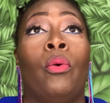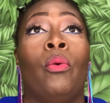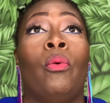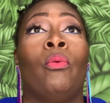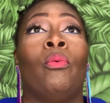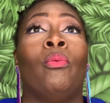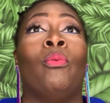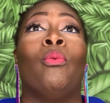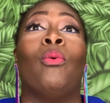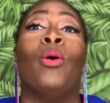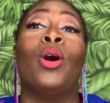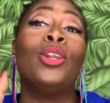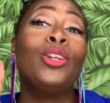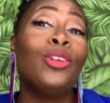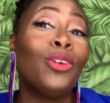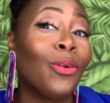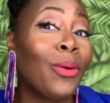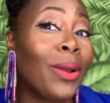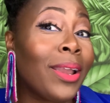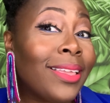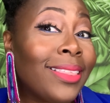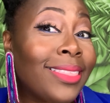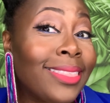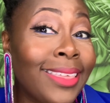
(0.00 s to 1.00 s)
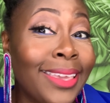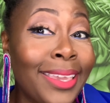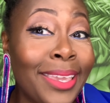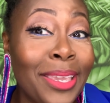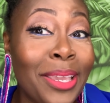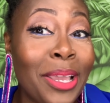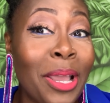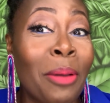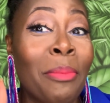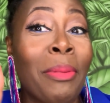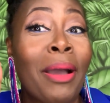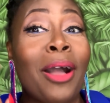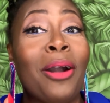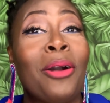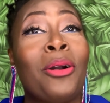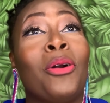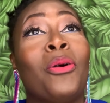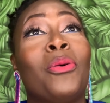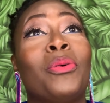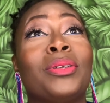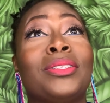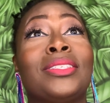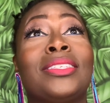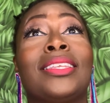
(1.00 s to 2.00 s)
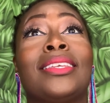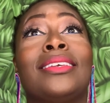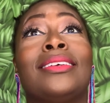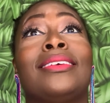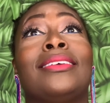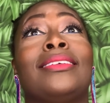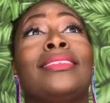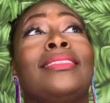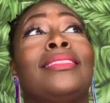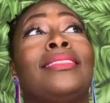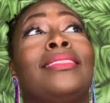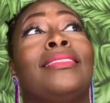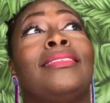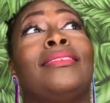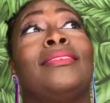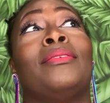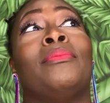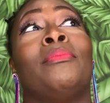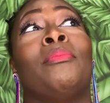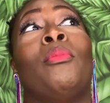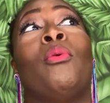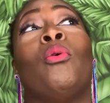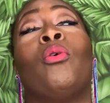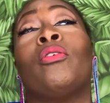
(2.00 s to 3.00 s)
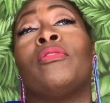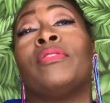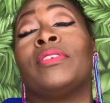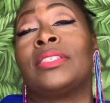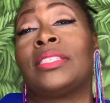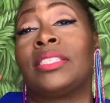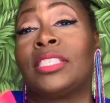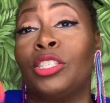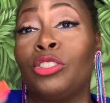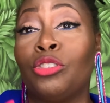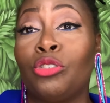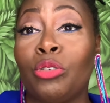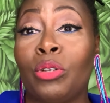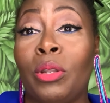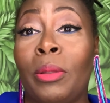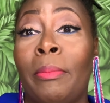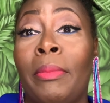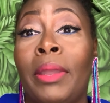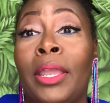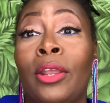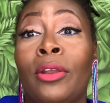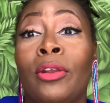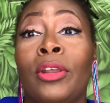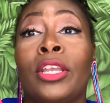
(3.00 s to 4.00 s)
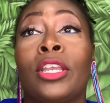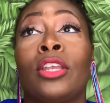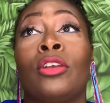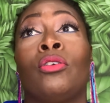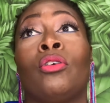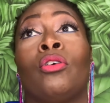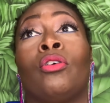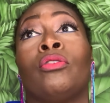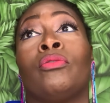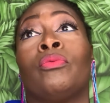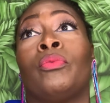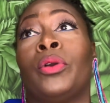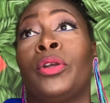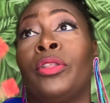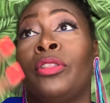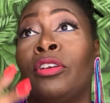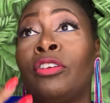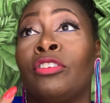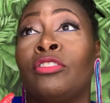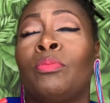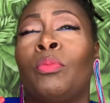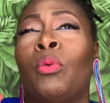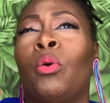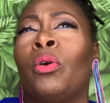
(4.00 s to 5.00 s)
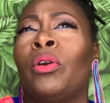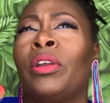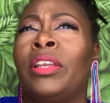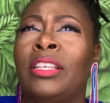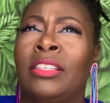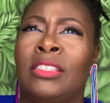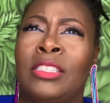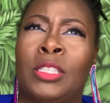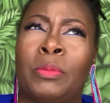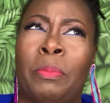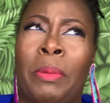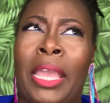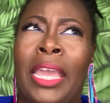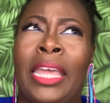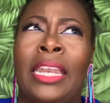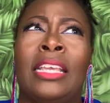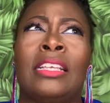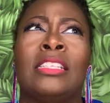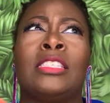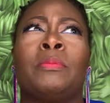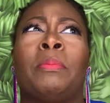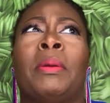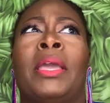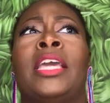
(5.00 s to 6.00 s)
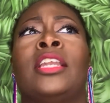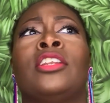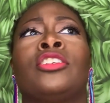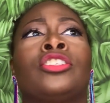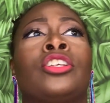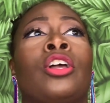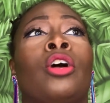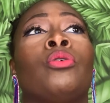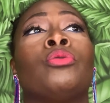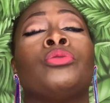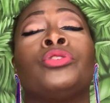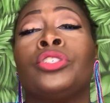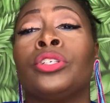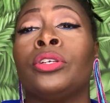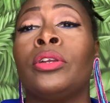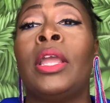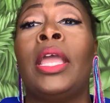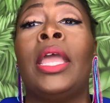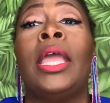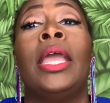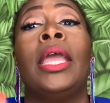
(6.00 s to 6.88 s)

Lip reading: One great thing about going to more of a Central American or where there's more Hispanic Spanish culture,